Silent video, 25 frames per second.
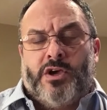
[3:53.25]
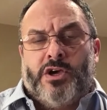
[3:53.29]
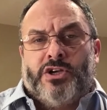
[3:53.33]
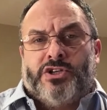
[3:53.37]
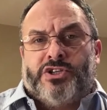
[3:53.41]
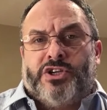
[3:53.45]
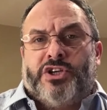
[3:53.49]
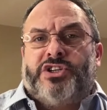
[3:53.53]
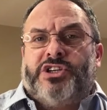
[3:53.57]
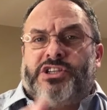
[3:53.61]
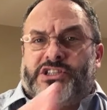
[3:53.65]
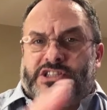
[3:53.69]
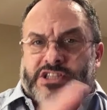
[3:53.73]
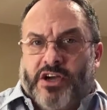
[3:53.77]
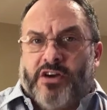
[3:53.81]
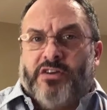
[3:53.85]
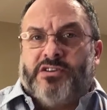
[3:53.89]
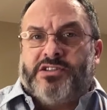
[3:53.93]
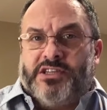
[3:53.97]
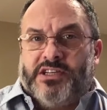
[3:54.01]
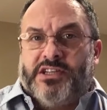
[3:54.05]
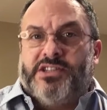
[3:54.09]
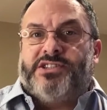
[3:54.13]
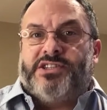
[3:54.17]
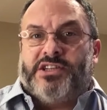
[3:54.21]
So she'd
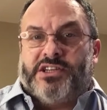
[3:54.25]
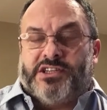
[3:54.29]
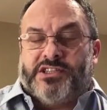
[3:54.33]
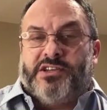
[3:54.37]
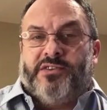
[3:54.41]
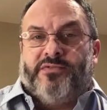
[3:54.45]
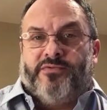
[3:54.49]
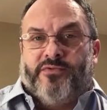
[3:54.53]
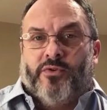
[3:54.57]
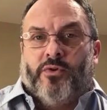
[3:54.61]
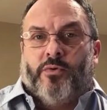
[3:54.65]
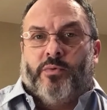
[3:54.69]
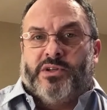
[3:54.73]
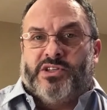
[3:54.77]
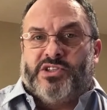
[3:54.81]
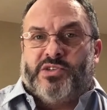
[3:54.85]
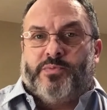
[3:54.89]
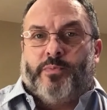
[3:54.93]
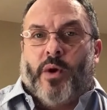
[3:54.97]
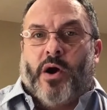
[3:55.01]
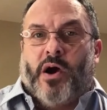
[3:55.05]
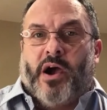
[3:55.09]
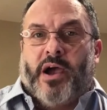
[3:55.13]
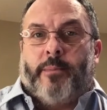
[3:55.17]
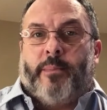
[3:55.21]
started in 64 with
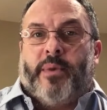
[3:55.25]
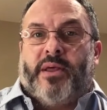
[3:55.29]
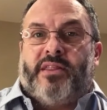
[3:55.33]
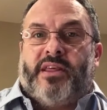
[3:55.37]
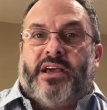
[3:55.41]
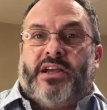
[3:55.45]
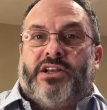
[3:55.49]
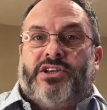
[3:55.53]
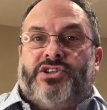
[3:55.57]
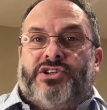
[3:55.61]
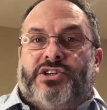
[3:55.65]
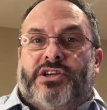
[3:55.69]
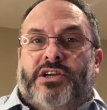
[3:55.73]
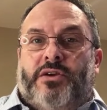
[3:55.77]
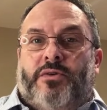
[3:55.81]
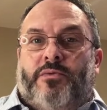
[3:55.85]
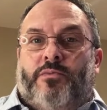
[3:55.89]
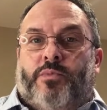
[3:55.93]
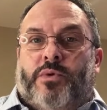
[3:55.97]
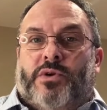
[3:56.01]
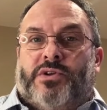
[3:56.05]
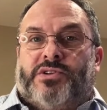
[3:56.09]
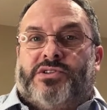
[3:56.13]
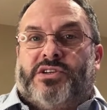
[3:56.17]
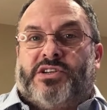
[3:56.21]
Spying, but then she
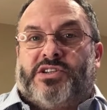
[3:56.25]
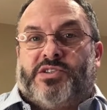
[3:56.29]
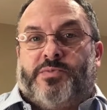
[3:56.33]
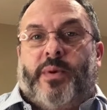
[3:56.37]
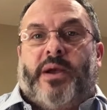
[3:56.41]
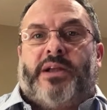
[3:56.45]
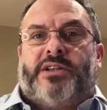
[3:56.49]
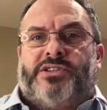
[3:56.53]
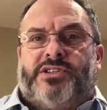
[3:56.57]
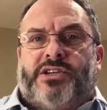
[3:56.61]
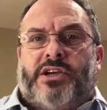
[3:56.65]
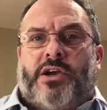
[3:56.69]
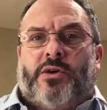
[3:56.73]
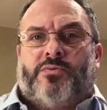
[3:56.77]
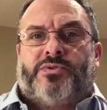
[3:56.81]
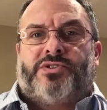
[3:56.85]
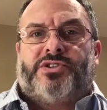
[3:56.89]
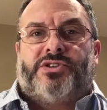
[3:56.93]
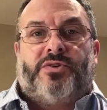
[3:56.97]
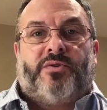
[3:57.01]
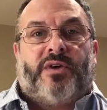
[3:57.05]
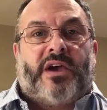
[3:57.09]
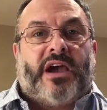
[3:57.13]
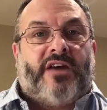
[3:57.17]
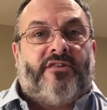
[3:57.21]
was expected to go on to
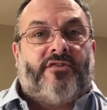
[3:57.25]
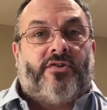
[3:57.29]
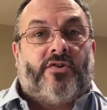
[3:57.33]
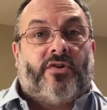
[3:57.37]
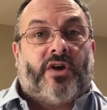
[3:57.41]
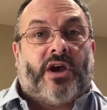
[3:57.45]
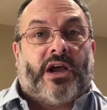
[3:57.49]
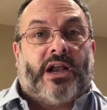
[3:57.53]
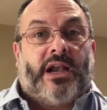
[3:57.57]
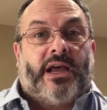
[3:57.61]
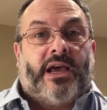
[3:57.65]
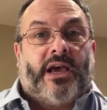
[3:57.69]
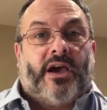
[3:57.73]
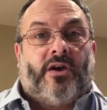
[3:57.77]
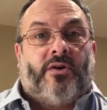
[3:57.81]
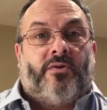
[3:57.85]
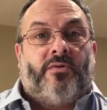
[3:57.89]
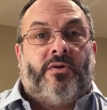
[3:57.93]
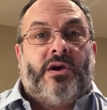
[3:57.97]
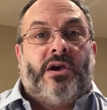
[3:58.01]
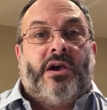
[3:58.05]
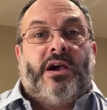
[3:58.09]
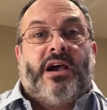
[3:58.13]
do Carry On Cleo